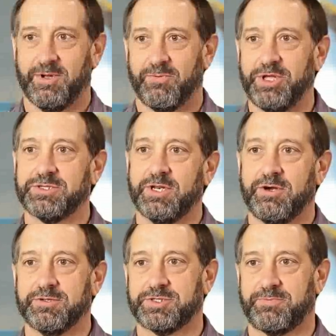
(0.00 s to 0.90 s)
We use a
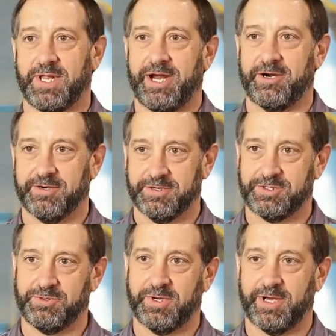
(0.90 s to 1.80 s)
local supplier
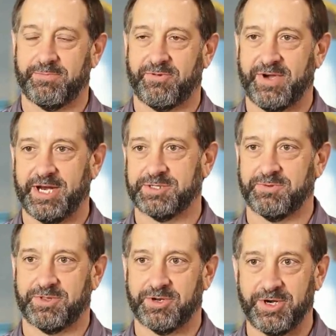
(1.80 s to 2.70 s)
to provide
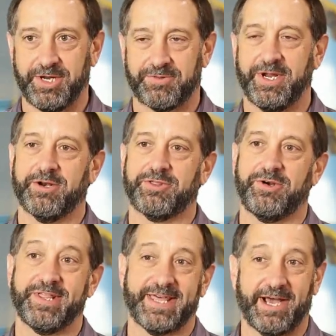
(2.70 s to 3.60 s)
us with
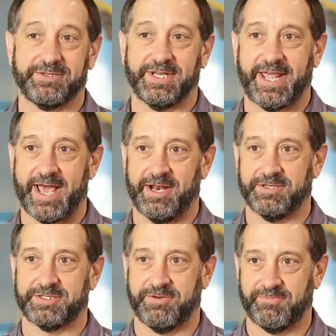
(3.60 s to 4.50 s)
330,000
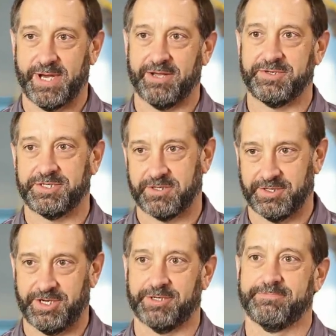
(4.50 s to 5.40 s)
gallons of
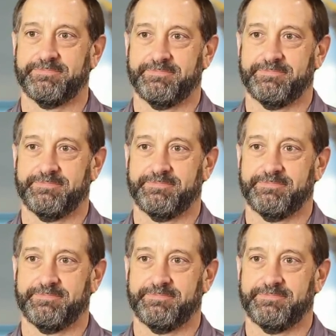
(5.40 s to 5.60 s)
biodiesel a year.